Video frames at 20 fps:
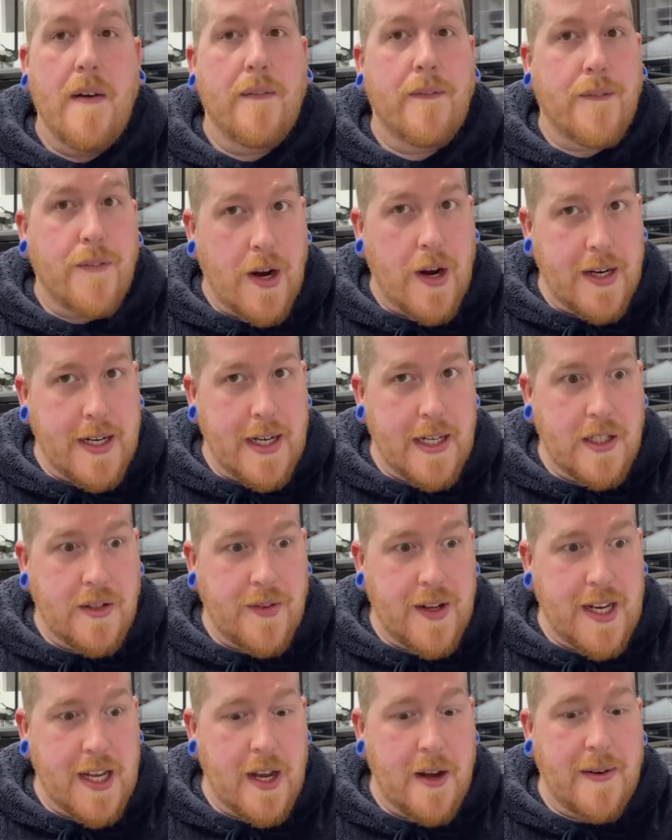Friday's
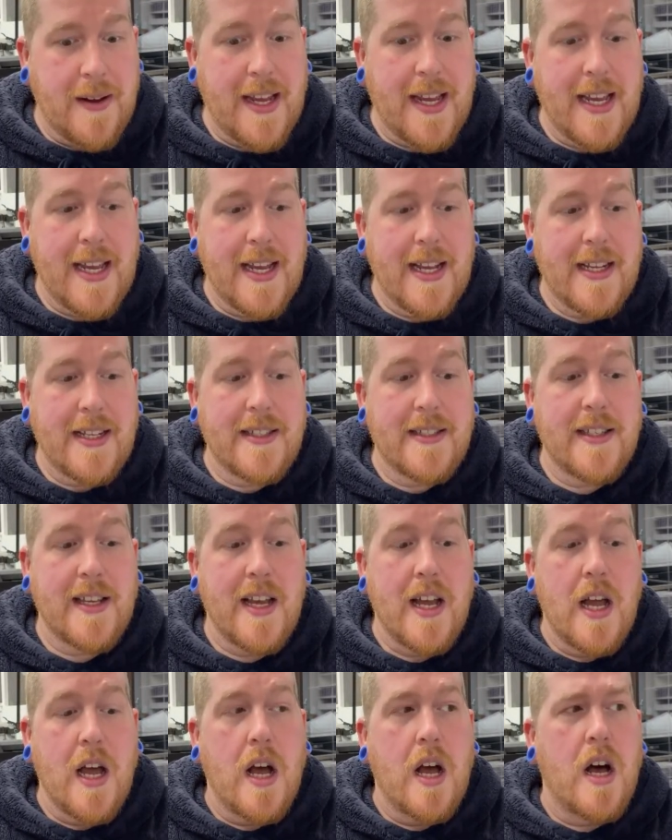video is
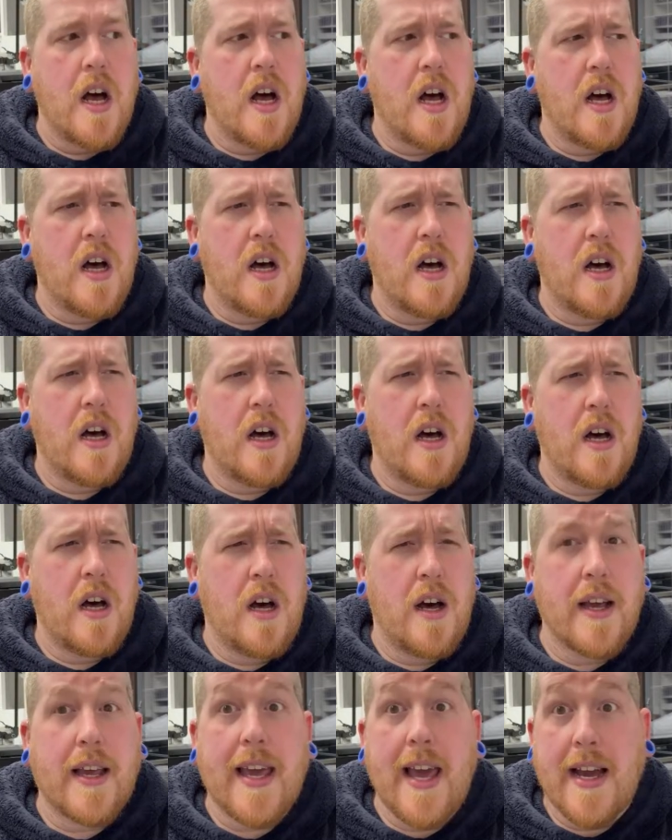
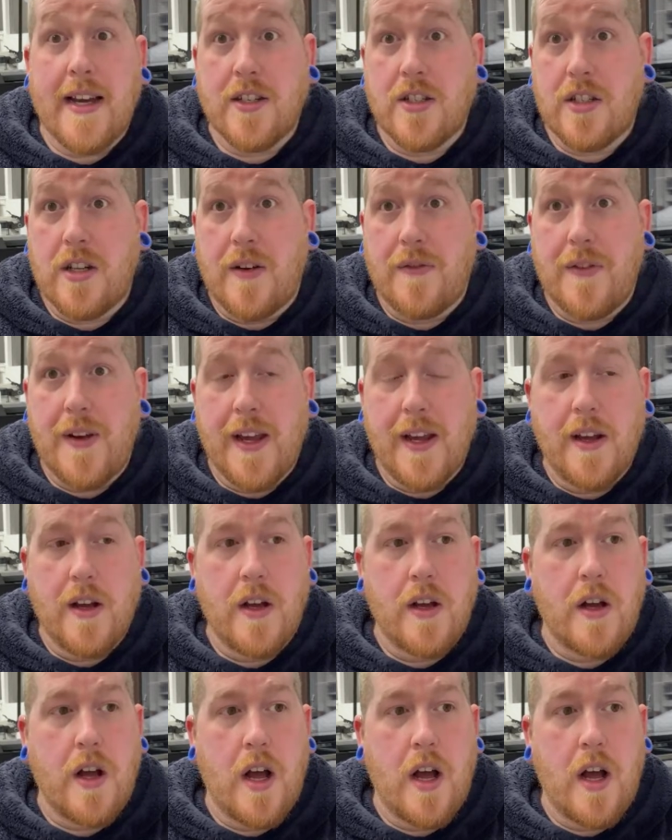uh, cash stuffing.